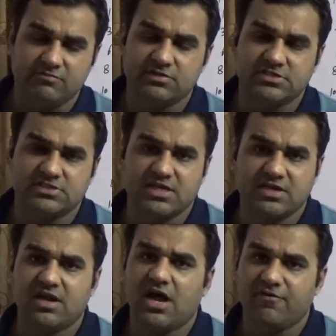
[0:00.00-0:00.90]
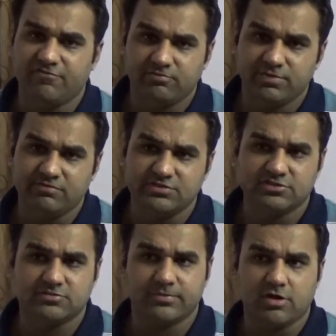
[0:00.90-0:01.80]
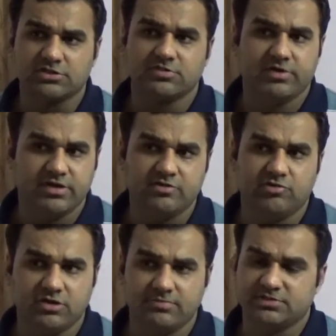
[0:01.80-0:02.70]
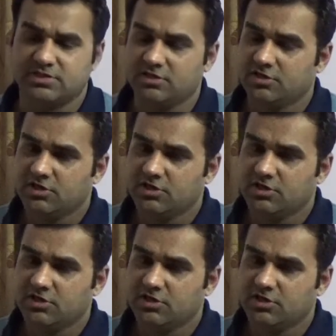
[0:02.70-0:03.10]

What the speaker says: which is 10.5 rupee, which is approximately 20%.